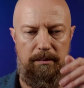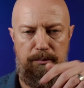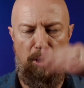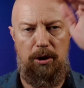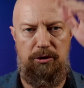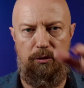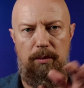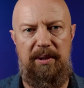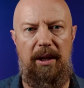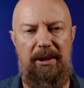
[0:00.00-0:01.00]
products are
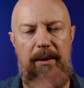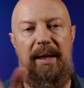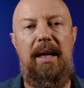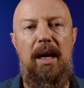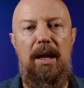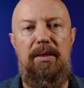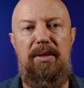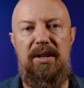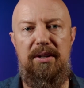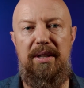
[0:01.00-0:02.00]
grouped together. Anyway,
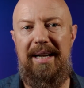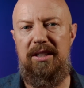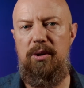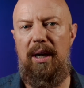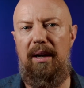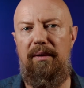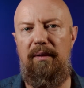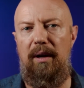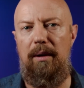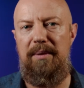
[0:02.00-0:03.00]
the next you have,
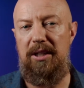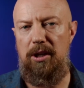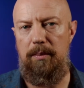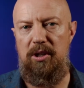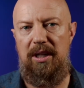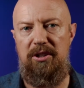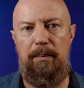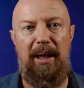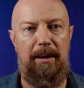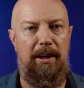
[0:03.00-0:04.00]
next option is the
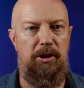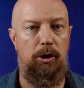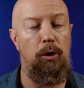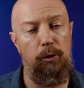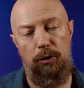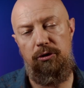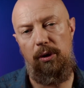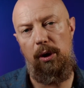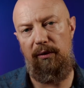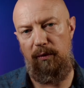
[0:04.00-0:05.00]
Blackmagic Ultra
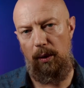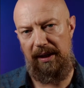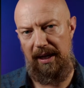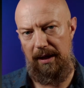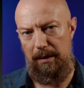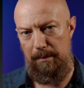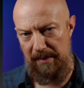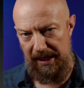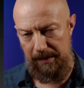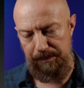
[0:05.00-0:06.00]
Studio 4K
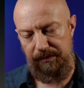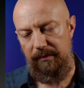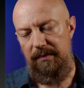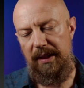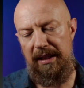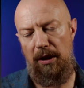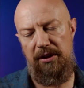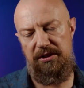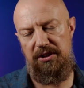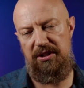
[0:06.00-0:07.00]
Mini. Now
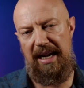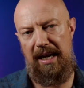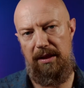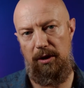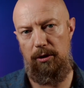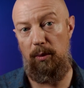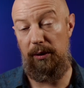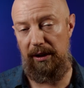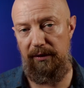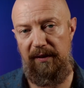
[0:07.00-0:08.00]
this is a
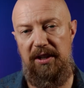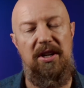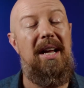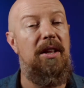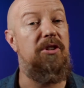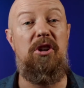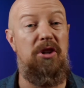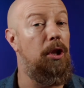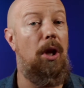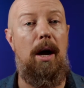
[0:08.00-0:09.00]
Thunderbolt interface. This does a
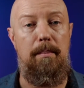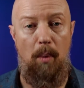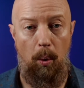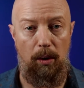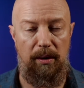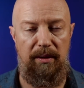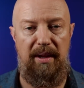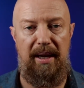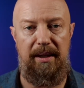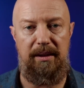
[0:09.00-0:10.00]
lot more
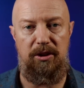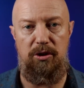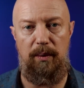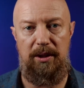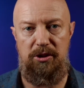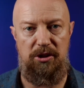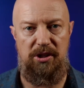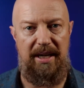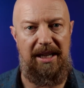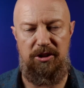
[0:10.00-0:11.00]
than doing just
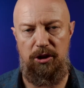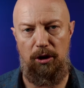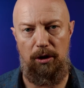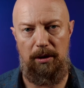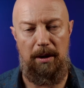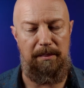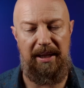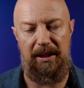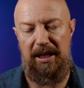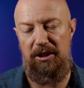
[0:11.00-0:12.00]
an HDR,
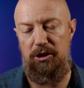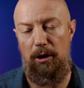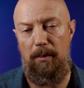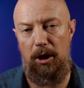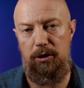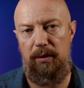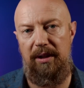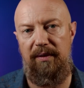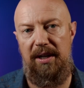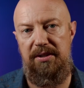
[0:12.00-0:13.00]
being an HDR monitoring
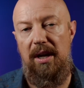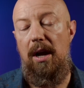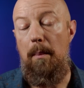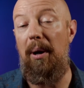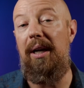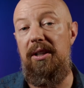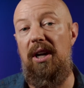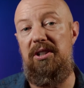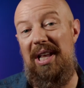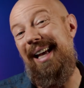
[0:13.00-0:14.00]
device, but it
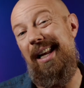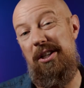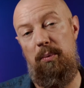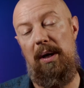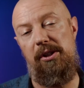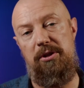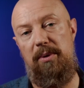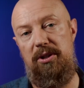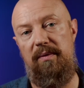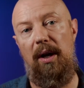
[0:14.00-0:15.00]
does that as well as a
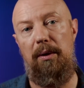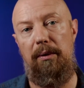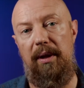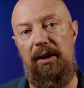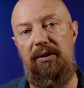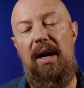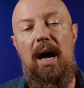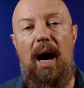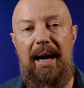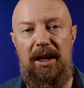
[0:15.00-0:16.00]
bunch of other things.
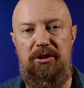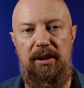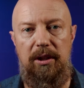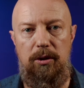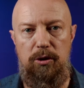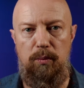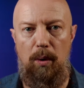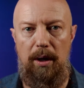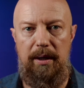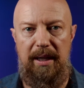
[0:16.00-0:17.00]
I actually use
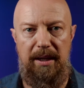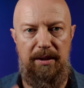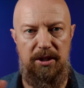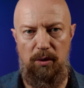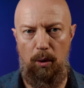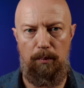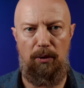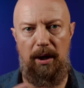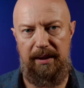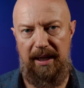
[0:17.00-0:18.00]
one in this whole
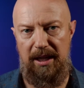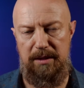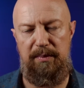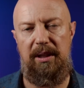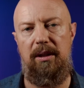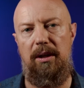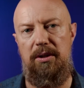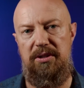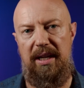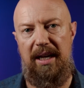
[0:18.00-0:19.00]
broadcast
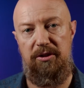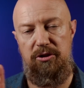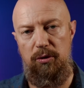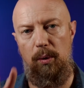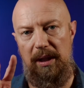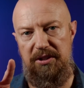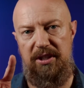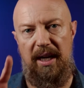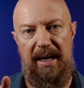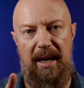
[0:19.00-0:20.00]
because it has dual
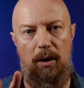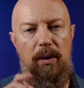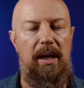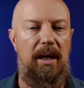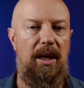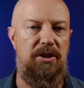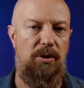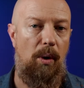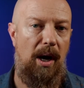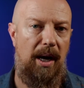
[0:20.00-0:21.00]
SDI out. And
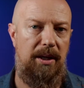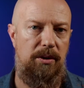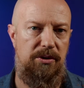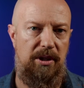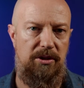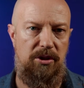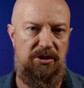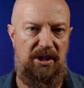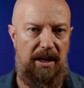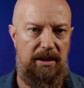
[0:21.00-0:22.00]
so I use it to
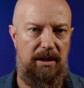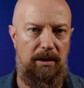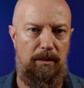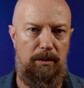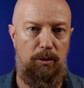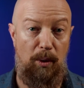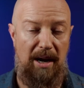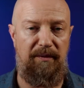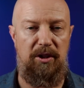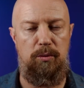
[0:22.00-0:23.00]
send
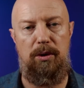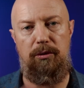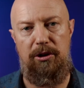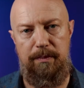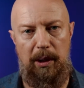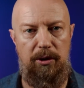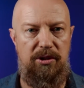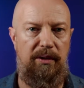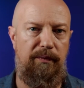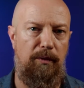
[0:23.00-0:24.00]
graphics with
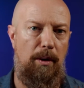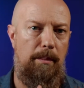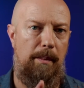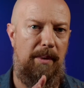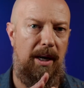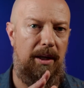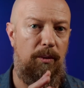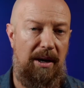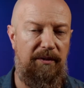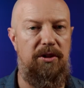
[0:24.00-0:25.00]
transparency from my
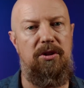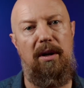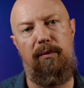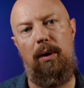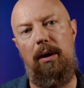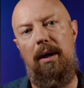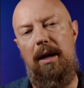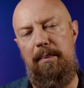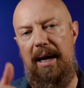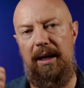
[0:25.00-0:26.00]
graphics software
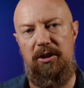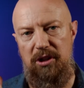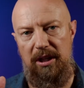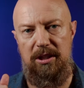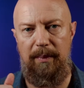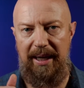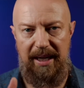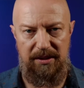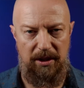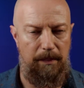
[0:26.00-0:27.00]
package into my
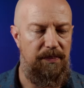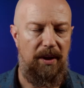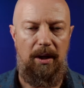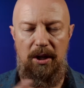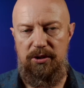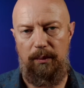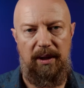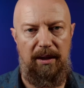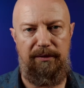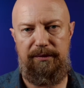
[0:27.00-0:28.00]
ATEM. So
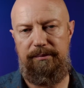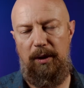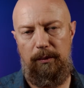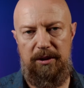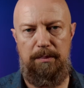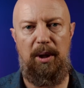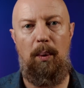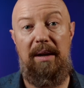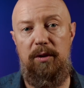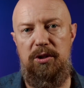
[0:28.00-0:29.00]
kind of, it's a big
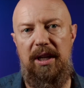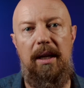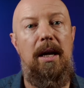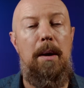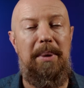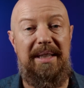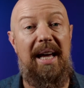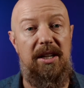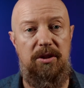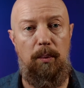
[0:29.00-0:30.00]
way of using it, but
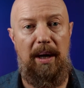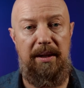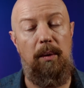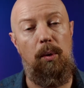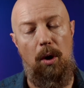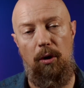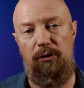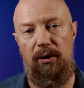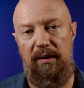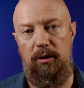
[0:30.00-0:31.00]
that is a way that will
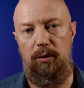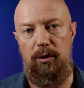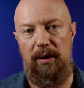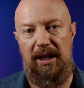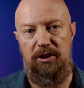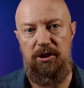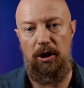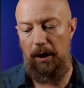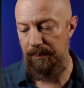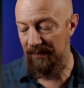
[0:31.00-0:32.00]
also give you your HDR.